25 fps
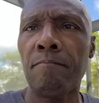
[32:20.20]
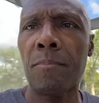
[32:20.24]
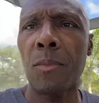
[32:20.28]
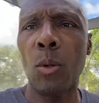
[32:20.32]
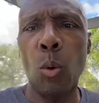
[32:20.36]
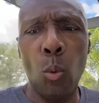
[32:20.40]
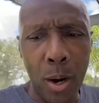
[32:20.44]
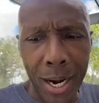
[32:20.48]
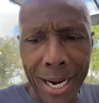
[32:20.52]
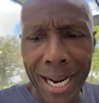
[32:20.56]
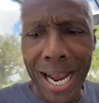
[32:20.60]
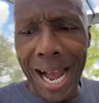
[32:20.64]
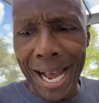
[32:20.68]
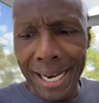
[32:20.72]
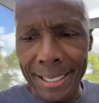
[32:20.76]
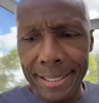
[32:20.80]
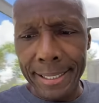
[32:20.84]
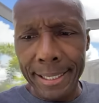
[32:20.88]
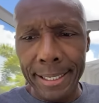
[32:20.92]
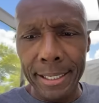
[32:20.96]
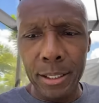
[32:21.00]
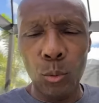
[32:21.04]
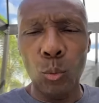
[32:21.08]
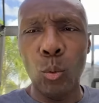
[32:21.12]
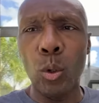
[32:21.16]
the way I
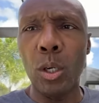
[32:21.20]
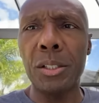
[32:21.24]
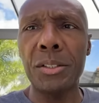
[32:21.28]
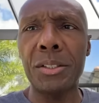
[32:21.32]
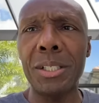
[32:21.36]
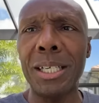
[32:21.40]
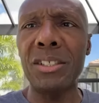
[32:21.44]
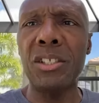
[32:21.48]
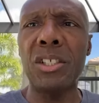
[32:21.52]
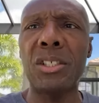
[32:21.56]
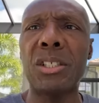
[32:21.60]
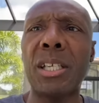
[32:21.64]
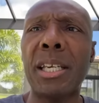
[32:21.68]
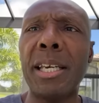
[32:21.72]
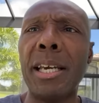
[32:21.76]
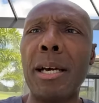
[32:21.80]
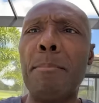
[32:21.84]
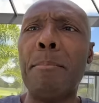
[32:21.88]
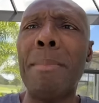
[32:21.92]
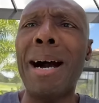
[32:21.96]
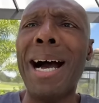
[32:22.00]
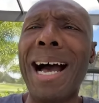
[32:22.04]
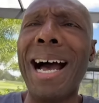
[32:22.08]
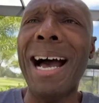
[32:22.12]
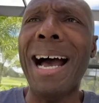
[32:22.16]
did it was I just
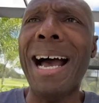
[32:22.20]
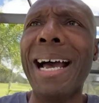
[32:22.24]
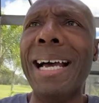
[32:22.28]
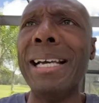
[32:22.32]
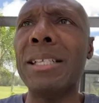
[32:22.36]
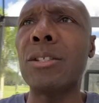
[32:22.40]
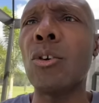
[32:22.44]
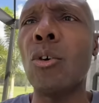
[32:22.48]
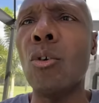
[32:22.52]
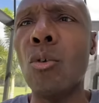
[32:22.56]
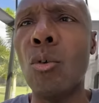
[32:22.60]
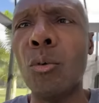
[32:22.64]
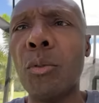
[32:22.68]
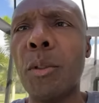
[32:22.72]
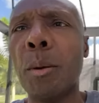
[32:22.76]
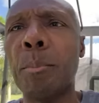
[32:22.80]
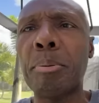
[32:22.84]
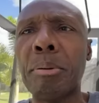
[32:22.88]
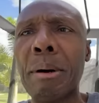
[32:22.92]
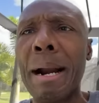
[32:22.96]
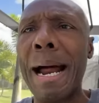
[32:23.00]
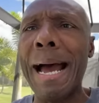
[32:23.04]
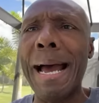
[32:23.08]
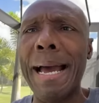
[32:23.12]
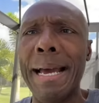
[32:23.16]
kept my eyes on the
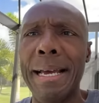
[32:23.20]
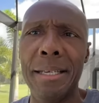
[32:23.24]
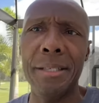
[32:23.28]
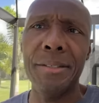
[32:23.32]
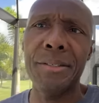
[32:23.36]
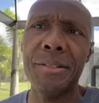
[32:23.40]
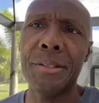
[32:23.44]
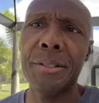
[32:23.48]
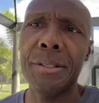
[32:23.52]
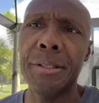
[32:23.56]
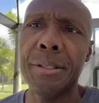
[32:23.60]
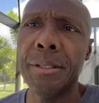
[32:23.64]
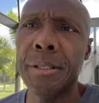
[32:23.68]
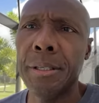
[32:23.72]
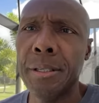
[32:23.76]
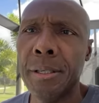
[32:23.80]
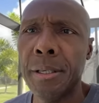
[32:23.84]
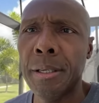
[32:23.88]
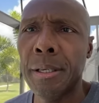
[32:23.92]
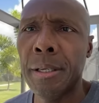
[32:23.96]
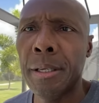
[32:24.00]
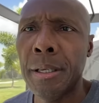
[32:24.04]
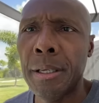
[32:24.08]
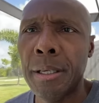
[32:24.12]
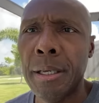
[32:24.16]
prize.
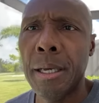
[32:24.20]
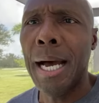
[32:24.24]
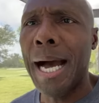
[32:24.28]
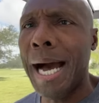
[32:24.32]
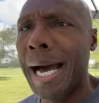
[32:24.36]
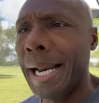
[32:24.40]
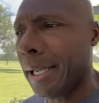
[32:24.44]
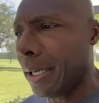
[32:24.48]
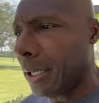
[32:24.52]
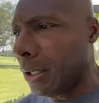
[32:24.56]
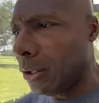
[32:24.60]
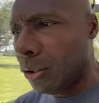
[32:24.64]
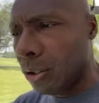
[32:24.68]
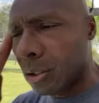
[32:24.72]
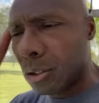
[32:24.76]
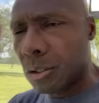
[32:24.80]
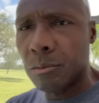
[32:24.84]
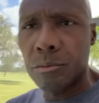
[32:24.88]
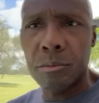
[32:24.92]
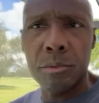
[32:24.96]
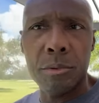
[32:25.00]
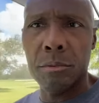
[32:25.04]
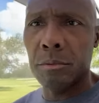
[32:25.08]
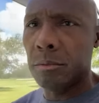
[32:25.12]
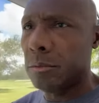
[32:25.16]
I didn't look
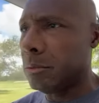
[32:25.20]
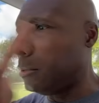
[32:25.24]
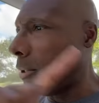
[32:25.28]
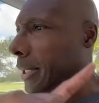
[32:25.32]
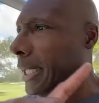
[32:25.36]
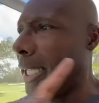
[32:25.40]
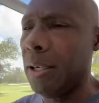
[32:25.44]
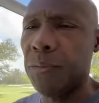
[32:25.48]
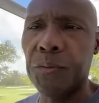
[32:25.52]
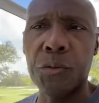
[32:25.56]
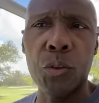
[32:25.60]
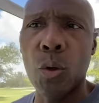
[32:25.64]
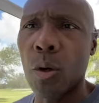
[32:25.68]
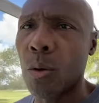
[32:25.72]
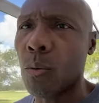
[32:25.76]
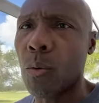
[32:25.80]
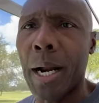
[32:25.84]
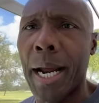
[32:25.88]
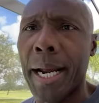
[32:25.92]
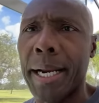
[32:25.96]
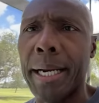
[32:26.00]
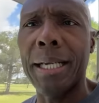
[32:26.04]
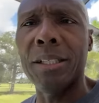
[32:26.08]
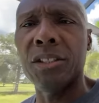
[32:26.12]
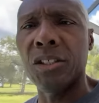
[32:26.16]
left or
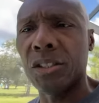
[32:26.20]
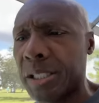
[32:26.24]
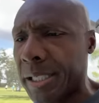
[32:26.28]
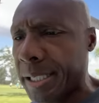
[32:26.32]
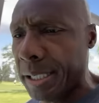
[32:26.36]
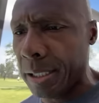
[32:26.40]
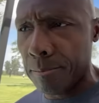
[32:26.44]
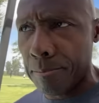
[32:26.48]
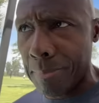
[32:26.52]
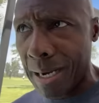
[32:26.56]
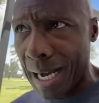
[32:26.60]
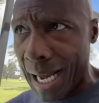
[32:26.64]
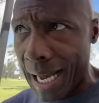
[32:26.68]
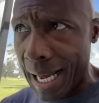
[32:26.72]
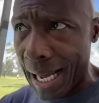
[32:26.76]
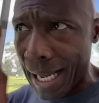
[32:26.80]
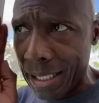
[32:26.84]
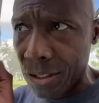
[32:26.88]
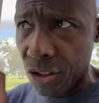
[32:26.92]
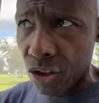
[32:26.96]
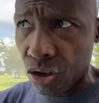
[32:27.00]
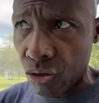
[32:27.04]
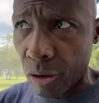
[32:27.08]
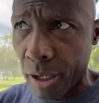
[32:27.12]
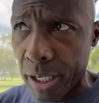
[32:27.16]
right. I just kept my
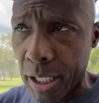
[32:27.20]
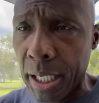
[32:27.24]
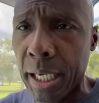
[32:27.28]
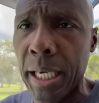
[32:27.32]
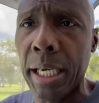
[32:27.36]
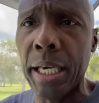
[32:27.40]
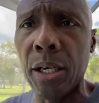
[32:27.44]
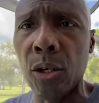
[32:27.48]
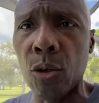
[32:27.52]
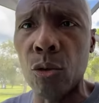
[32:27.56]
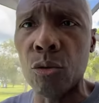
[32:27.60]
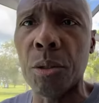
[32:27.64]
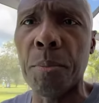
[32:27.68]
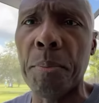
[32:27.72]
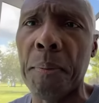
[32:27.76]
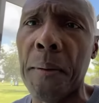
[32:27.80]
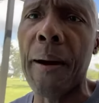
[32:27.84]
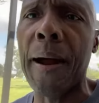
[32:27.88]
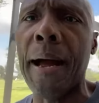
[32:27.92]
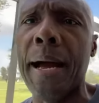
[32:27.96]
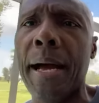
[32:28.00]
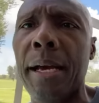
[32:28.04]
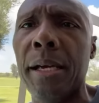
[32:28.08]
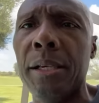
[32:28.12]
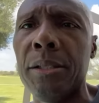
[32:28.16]
eyes straight ahead on the
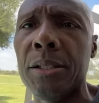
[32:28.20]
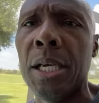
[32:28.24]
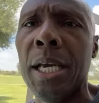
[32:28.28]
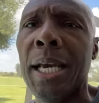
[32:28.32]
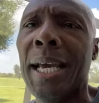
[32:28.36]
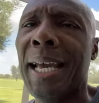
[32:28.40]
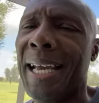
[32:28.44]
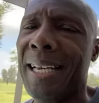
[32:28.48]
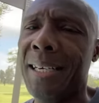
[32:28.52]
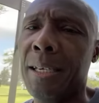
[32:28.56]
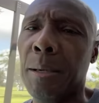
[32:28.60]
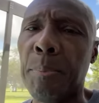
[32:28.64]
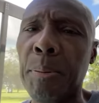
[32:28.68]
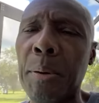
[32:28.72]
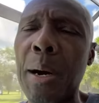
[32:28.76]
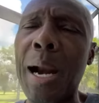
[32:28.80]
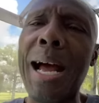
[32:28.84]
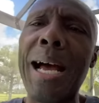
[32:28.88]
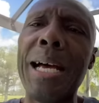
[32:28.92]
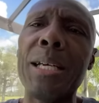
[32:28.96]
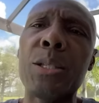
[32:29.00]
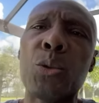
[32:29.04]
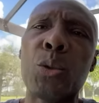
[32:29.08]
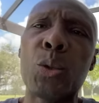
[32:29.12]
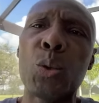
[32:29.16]
prize. And the
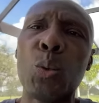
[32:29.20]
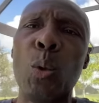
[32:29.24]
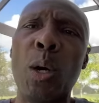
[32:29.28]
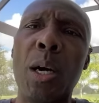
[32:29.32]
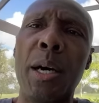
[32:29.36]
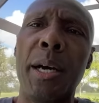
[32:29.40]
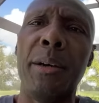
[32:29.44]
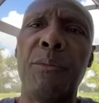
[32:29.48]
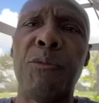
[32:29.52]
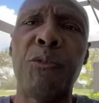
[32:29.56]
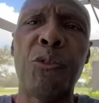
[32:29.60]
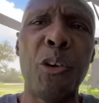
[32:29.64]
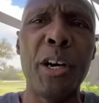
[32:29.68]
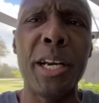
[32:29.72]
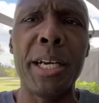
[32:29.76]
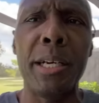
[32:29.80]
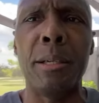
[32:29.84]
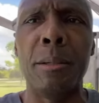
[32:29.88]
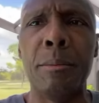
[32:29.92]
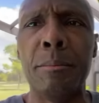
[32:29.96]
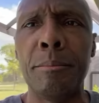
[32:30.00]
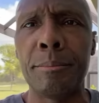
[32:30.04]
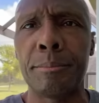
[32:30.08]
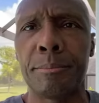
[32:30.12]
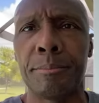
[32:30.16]
prize was what?
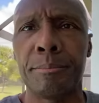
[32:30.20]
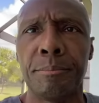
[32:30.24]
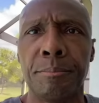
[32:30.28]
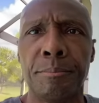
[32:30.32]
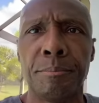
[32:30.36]
Freedom.